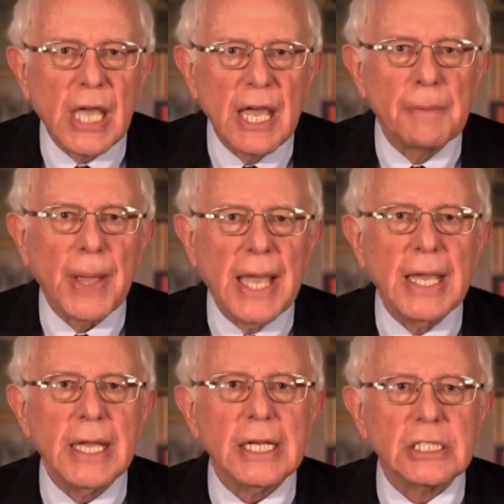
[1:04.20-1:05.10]
a little bit
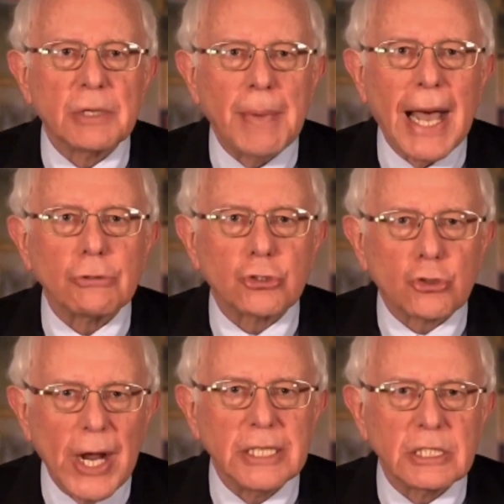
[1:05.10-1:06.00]
on
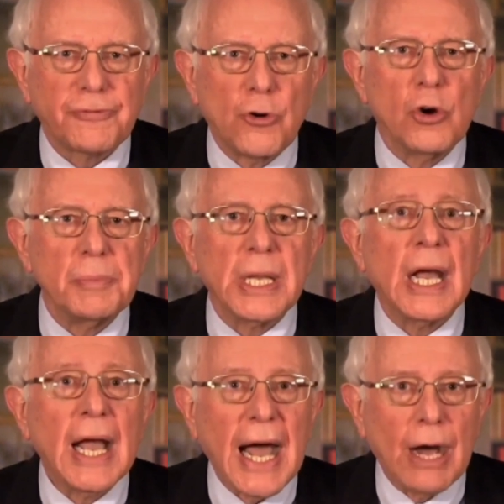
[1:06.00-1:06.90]
calling racial
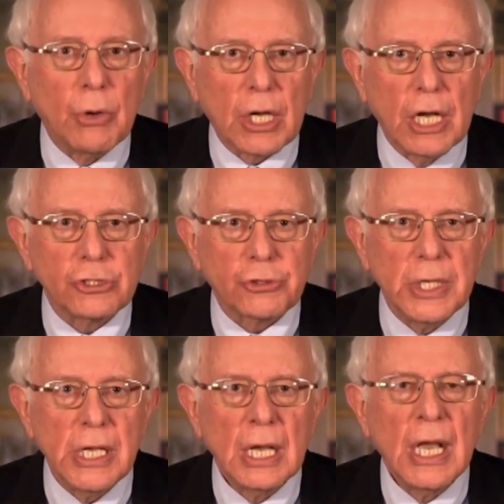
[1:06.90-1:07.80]
injustice what it
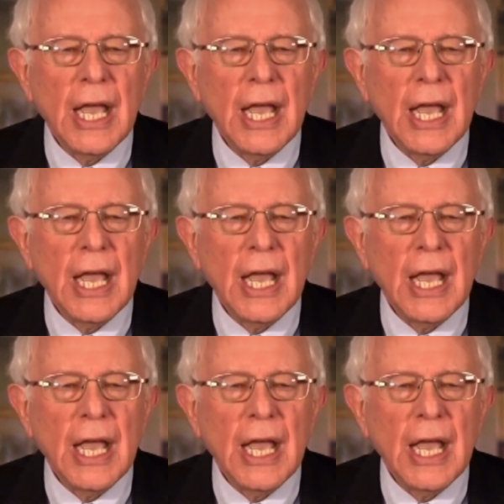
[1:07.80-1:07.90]
is.